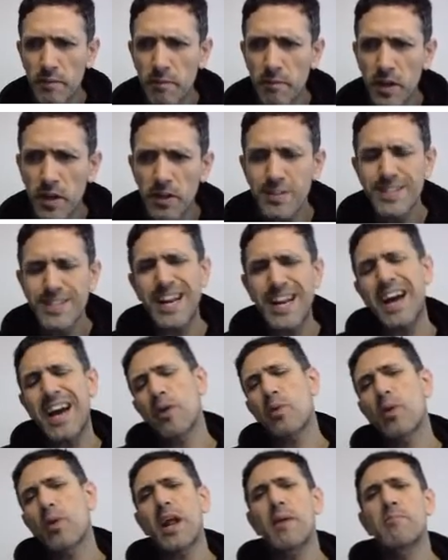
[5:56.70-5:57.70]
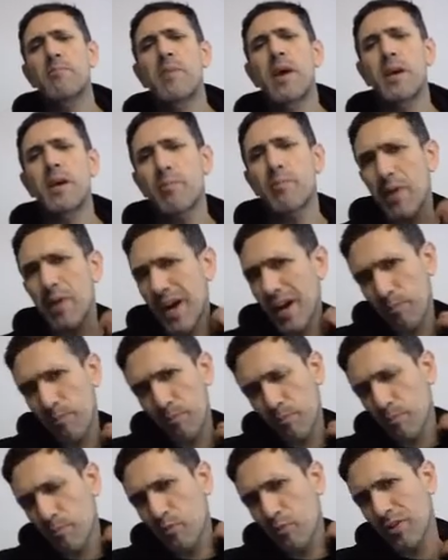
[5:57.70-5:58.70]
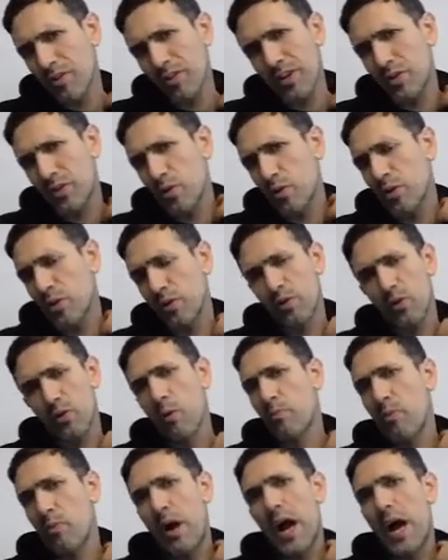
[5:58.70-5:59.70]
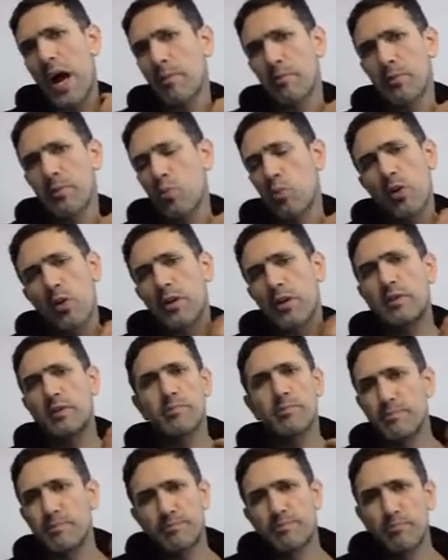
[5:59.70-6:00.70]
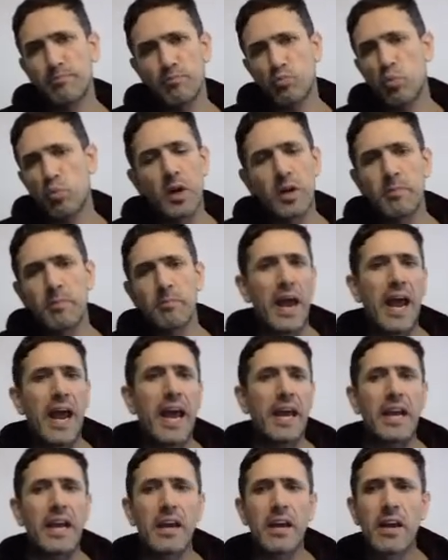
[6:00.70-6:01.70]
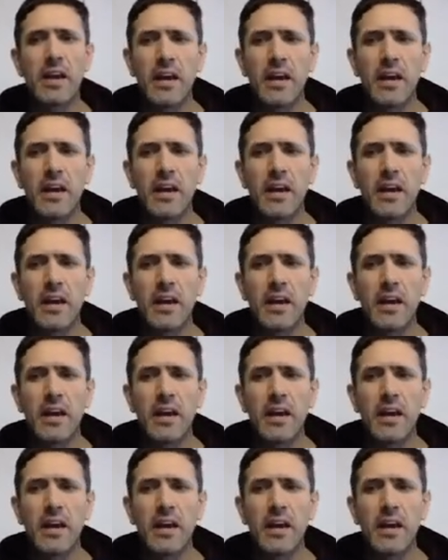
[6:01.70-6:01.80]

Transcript: and this is kind of what I meant by really do this whole problem in one bang.